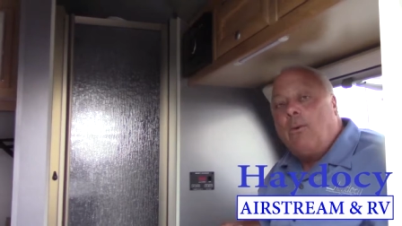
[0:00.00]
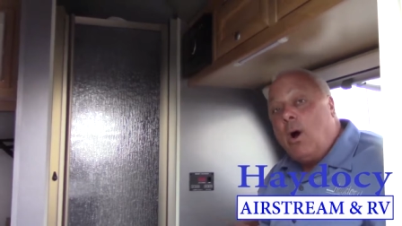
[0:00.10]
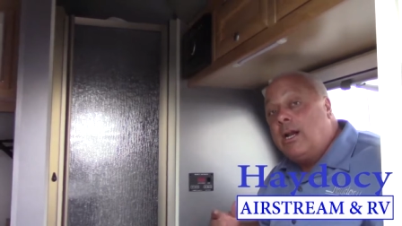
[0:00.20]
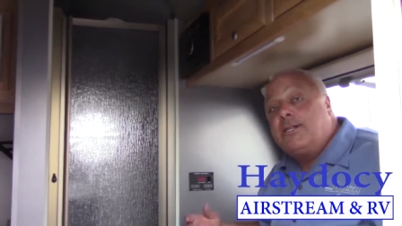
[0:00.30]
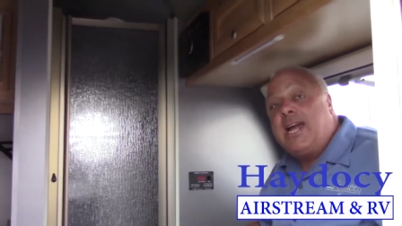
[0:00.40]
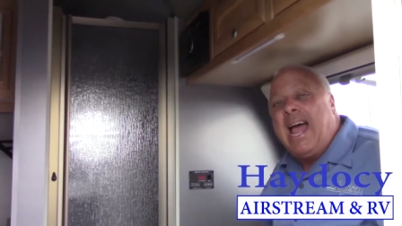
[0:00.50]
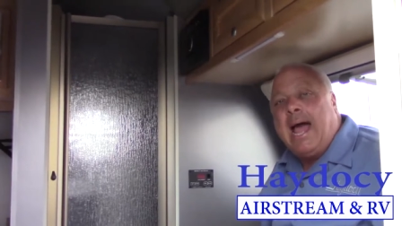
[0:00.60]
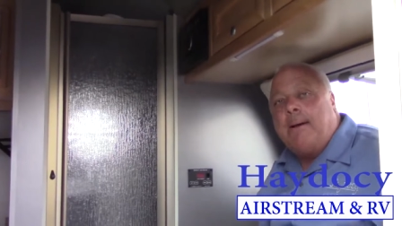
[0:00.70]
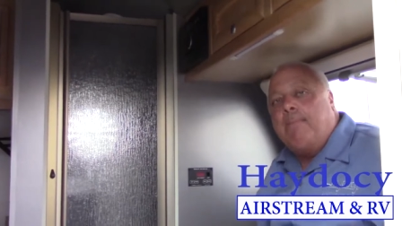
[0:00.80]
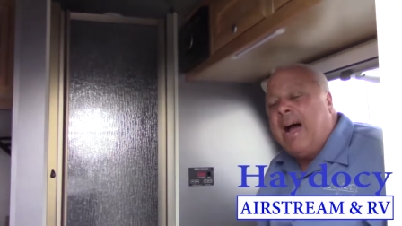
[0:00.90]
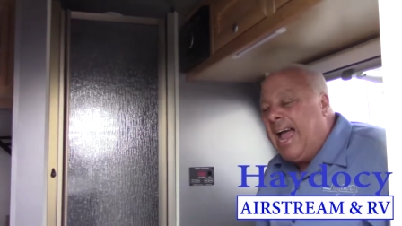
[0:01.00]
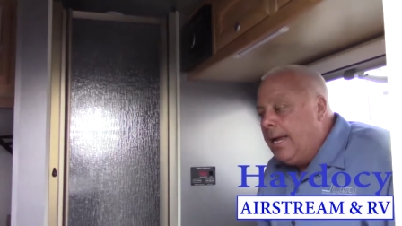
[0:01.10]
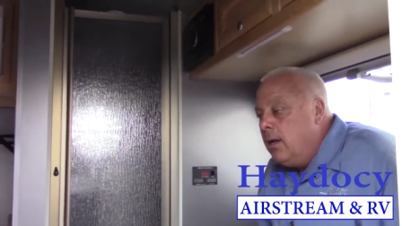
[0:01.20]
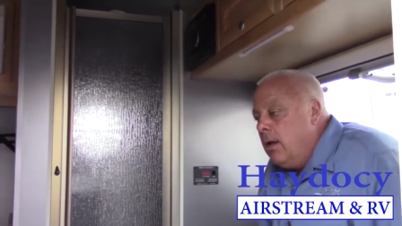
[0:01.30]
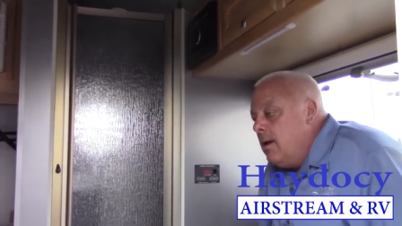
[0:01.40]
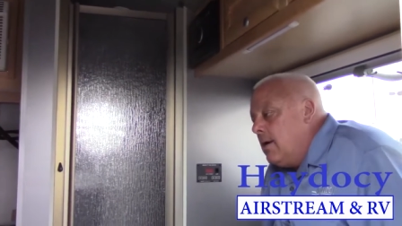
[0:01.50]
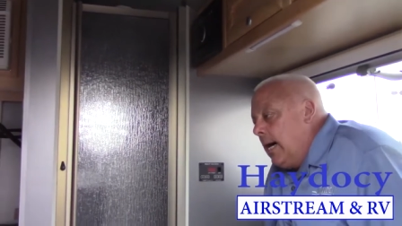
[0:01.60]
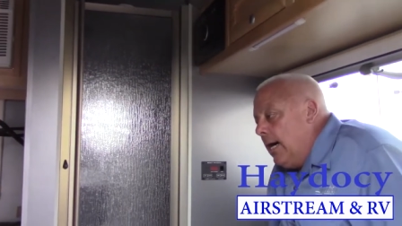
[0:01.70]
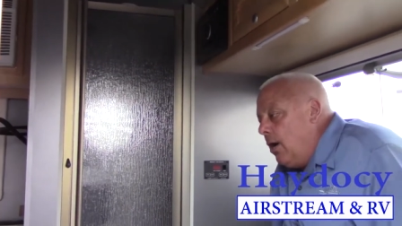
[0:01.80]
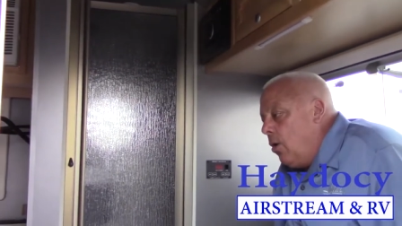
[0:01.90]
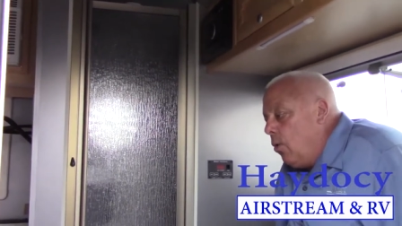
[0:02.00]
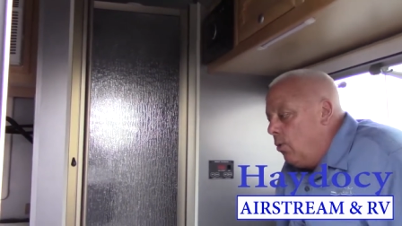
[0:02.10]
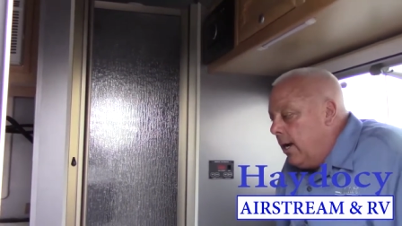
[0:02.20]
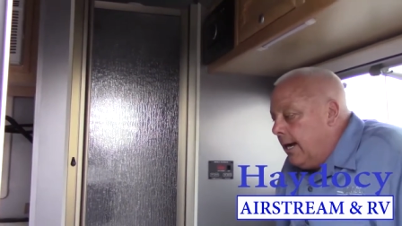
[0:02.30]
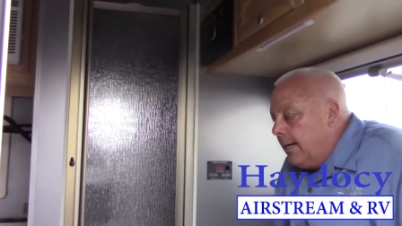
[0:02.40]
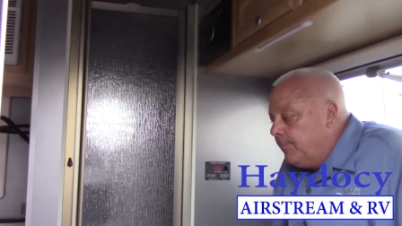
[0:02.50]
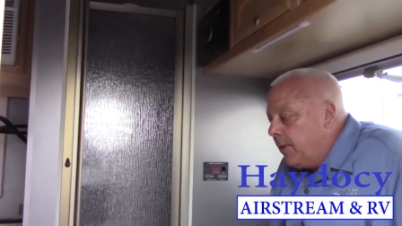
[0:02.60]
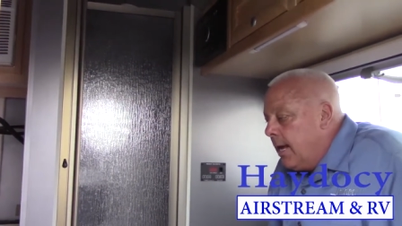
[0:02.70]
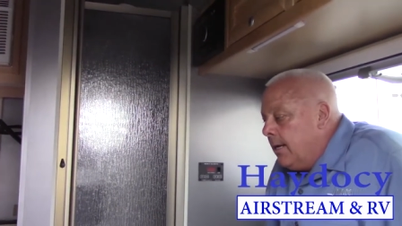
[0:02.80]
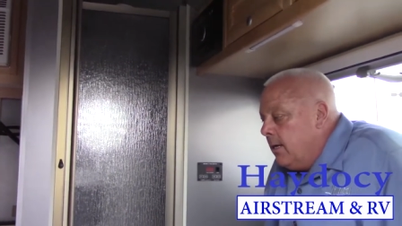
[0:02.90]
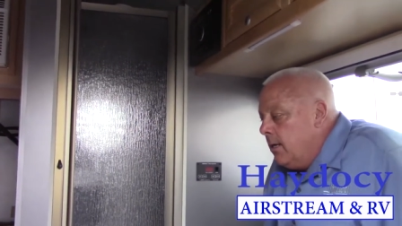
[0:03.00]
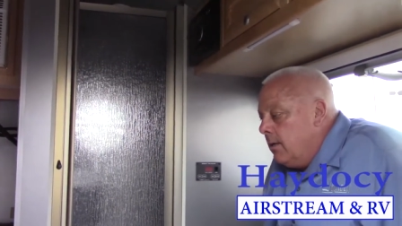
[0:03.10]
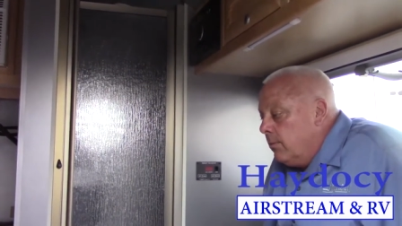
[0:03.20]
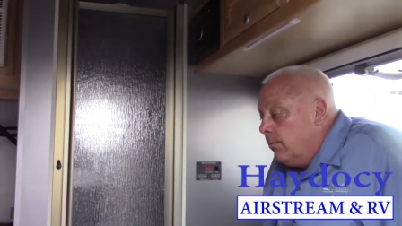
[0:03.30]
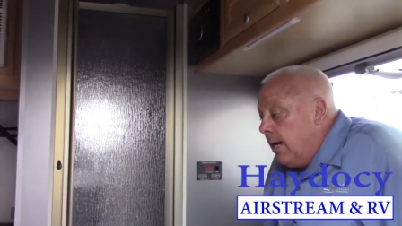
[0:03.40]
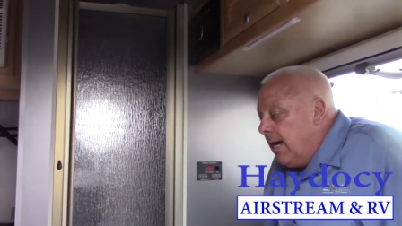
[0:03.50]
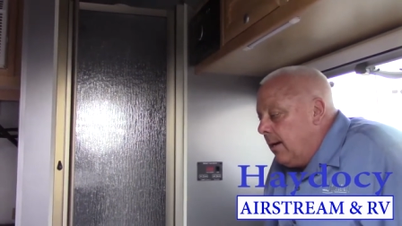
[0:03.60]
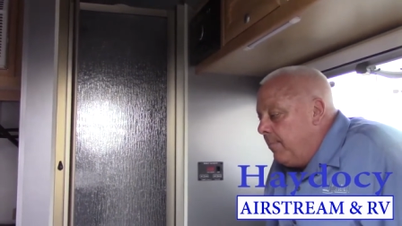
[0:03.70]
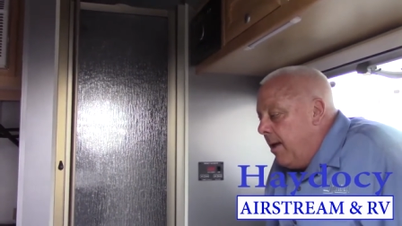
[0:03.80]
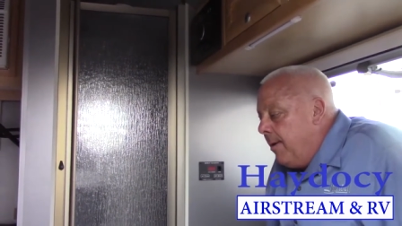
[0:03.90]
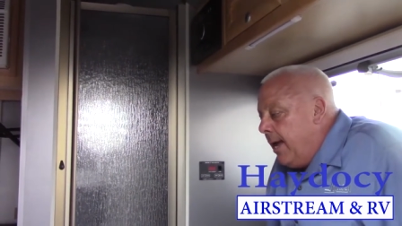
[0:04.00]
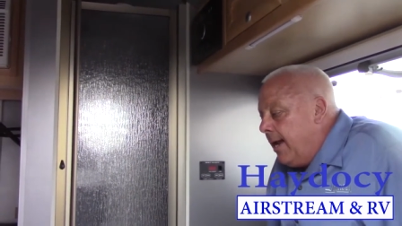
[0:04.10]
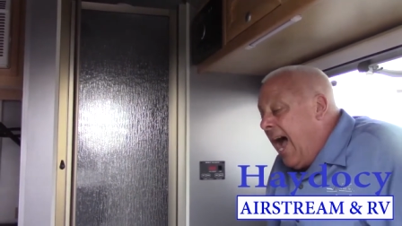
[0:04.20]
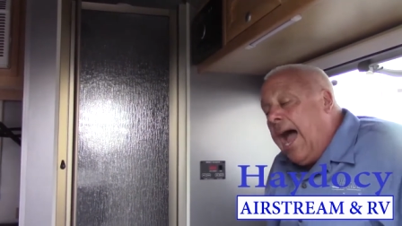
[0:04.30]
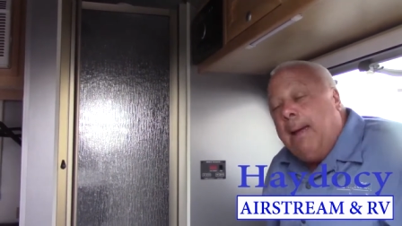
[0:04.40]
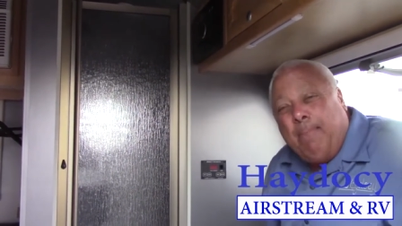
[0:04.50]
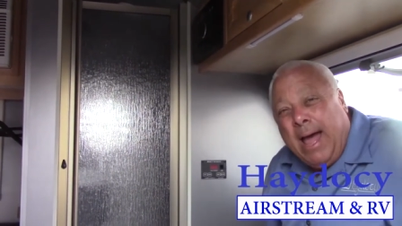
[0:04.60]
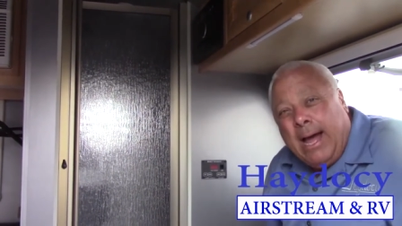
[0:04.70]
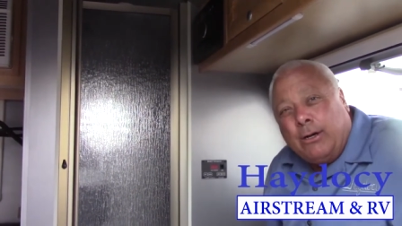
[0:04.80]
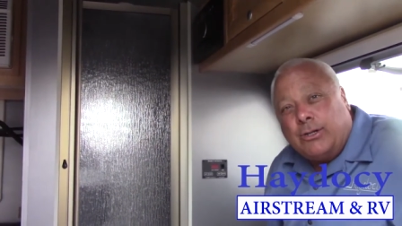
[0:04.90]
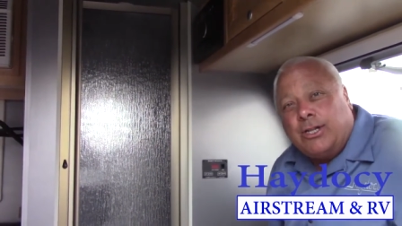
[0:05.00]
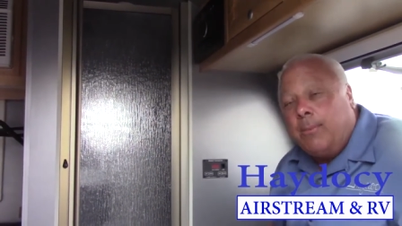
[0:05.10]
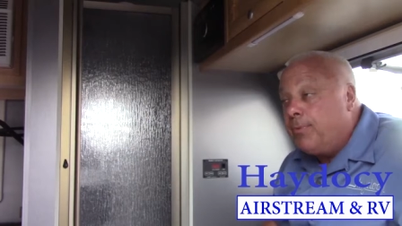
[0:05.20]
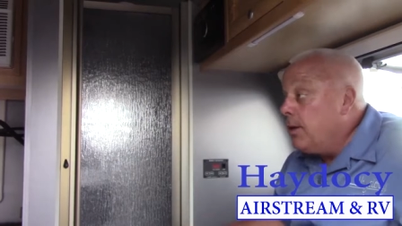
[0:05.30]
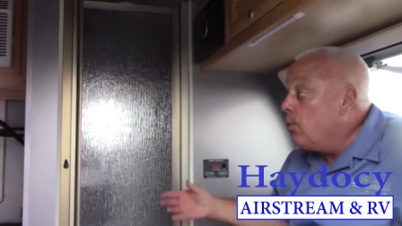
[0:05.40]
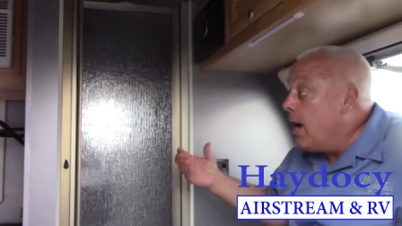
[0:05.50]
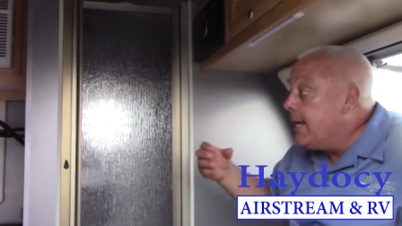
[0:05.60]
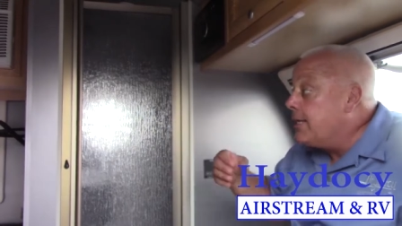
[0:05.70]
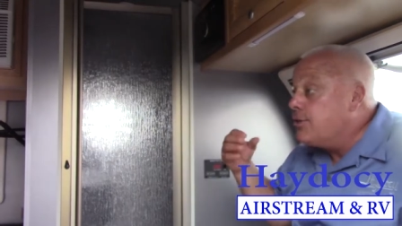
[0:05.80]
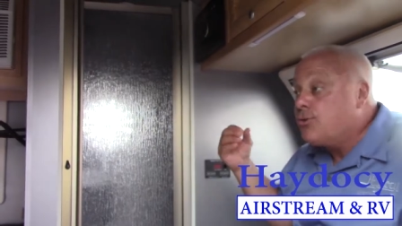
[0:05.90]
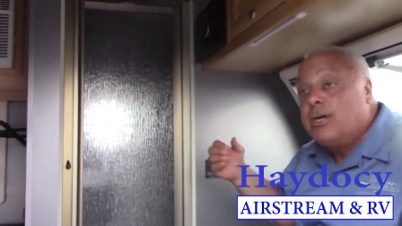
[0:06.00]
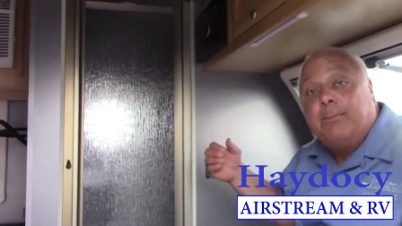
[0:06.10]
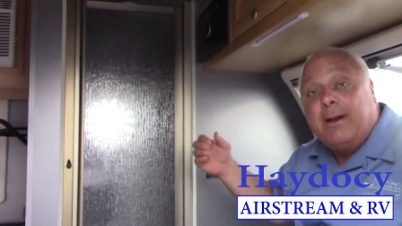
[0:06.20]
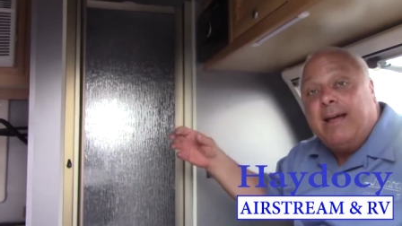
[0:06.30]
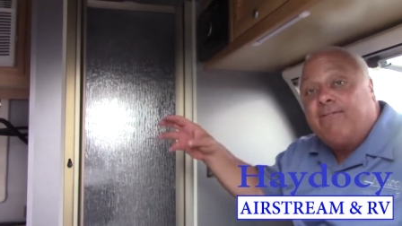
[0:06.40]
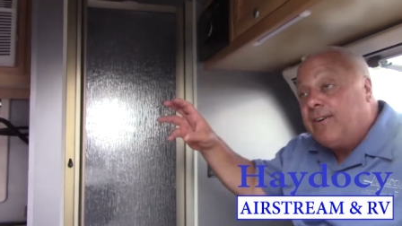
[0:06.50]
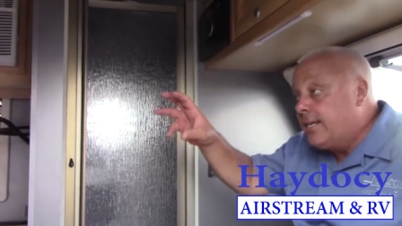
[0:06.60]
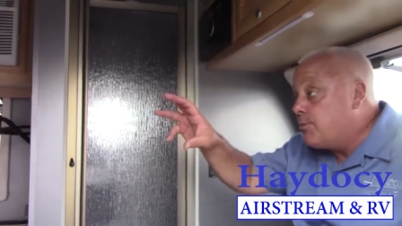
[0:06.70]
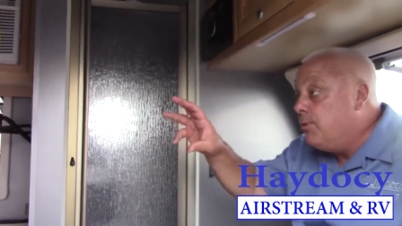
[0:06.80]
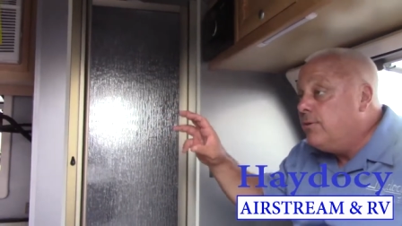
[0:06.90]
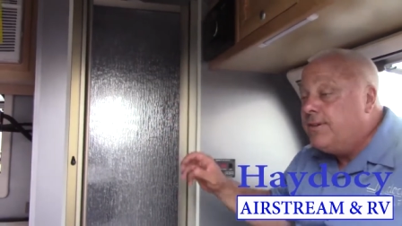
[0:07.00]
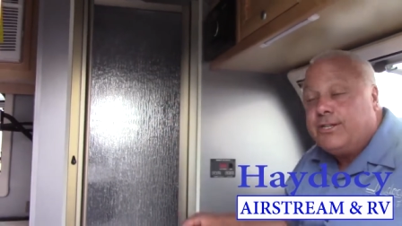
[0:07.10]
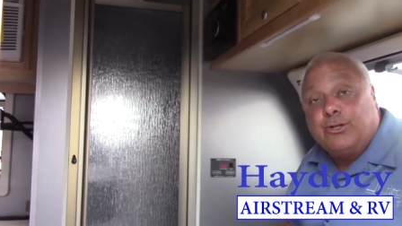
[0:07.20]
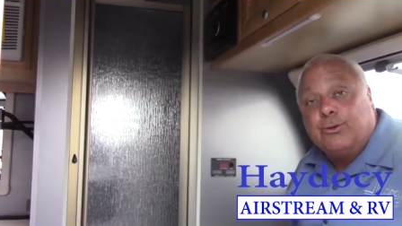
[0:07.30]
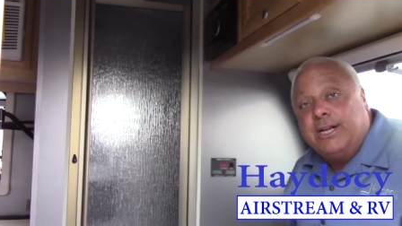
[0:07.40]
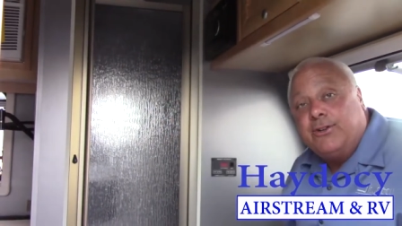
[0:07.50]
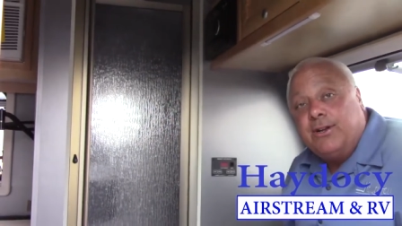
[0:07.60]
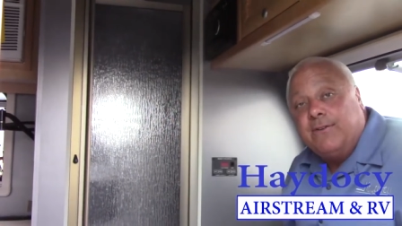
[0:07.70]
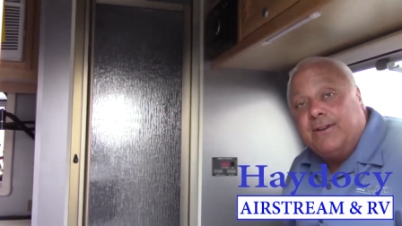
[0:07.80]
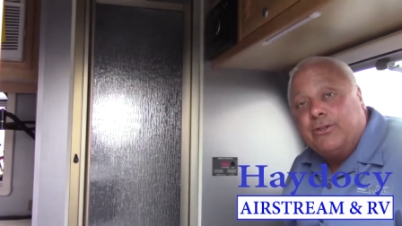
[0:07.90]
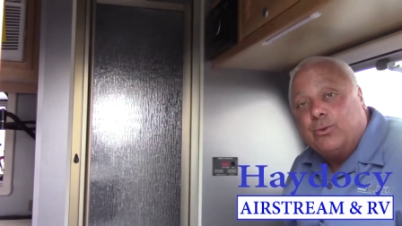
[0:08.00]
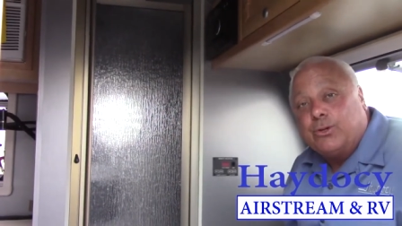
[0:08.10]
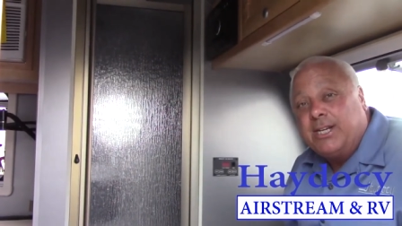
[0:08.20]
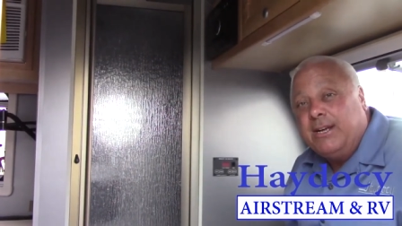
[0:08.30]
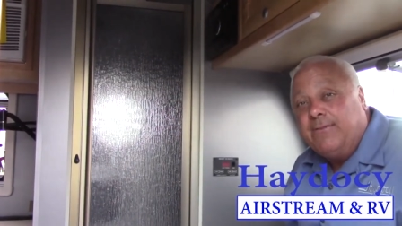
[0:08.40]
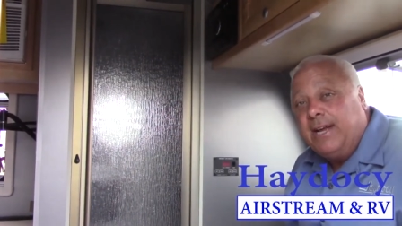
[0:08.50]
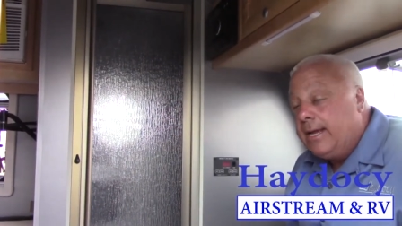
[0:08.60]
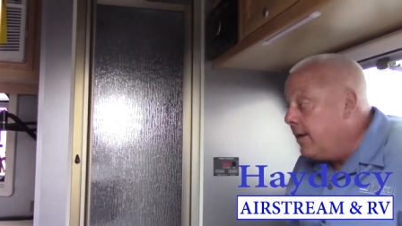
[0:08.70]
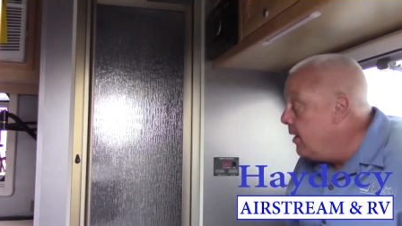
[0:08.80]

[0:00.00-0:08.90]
I wanted to add my uh, um, uh, maybe an iPad or something where I can stream Netflix movies to each individual TV.